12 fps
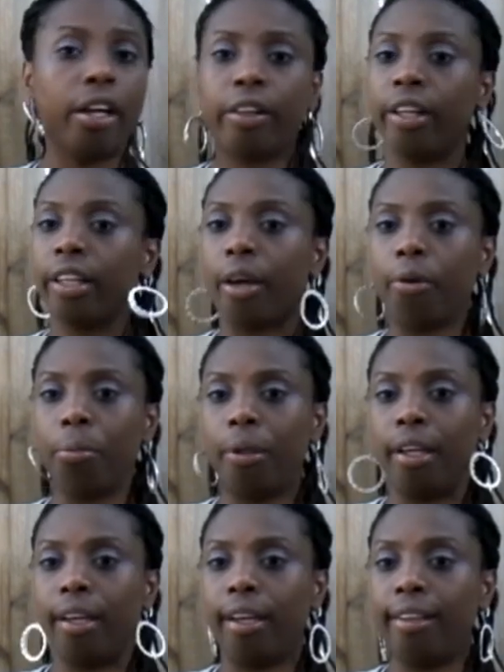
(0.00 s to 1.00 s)
I think that would
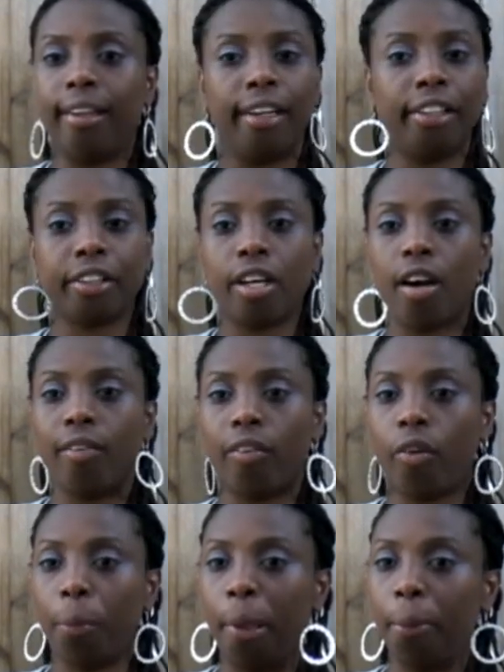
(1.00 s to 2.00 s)
be a nice
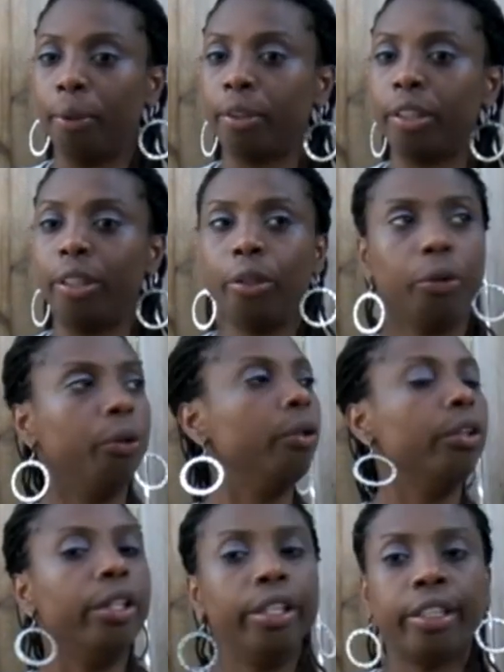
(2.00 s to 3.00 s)
cover for people to do,
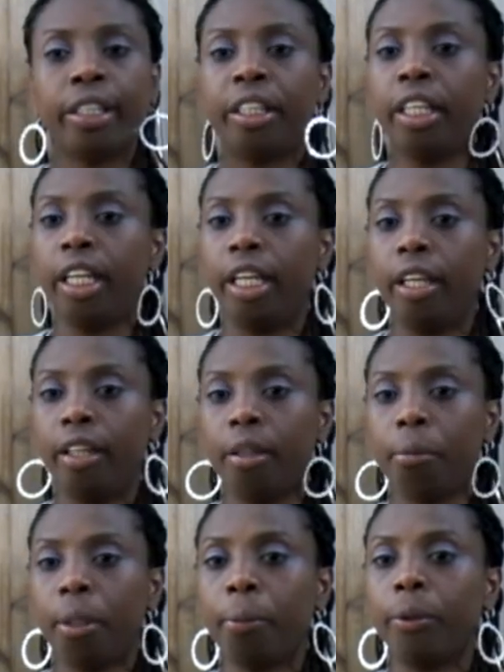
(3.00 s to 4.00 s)
to see
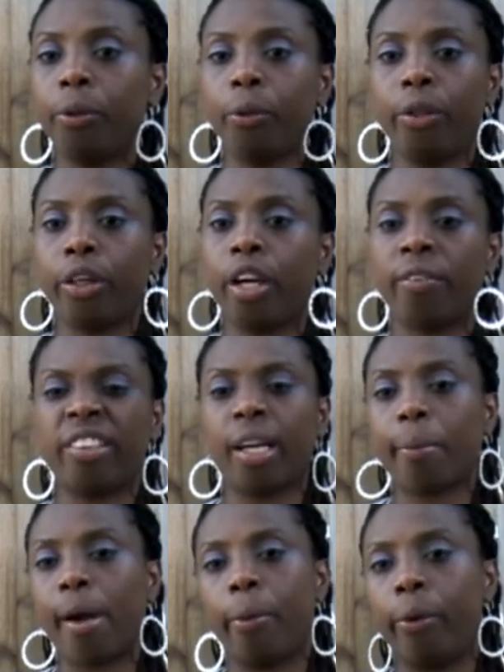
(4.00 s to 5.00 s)
people do their covers.
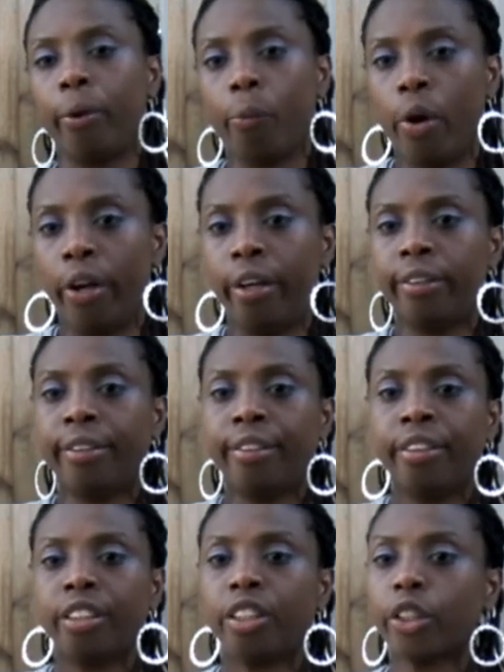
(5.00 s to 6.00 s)
I probably wouldn't want to
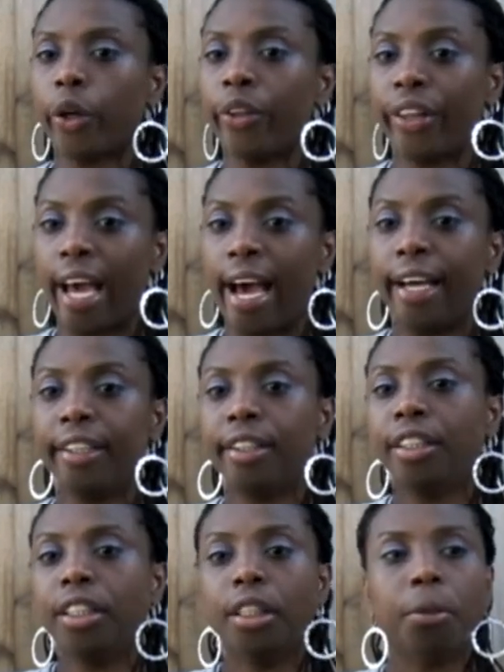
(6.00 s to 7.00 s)
learn that,
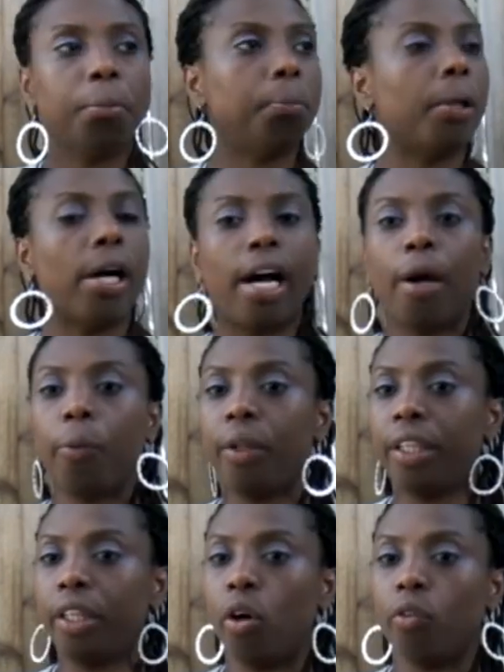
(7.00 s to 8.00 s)
but I
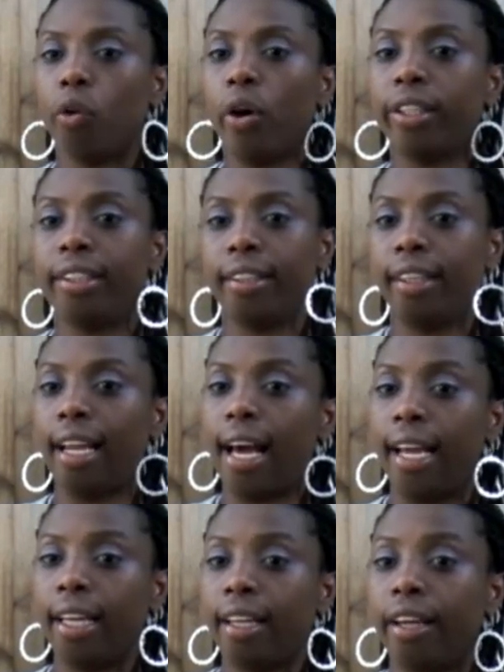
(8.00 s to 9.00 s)
really overall did
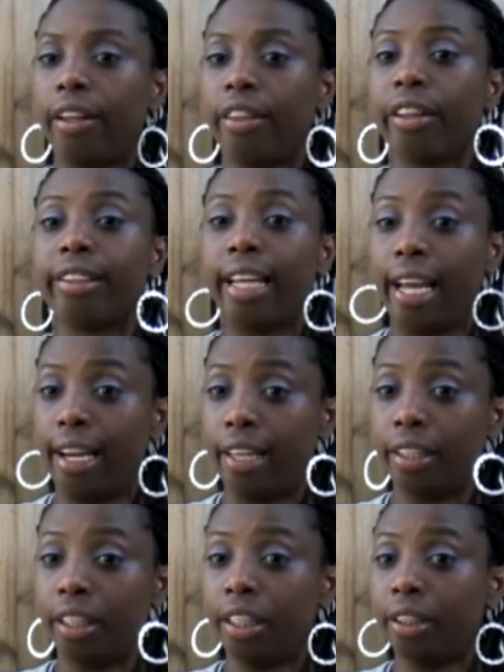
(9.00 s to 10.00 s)
like the
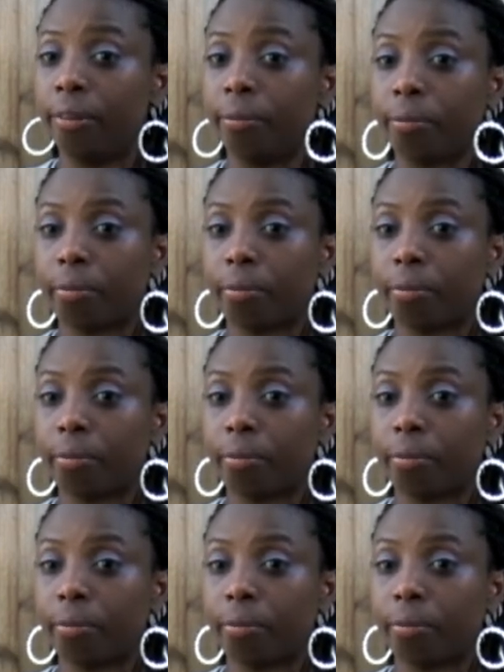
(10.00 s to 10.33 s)
dance.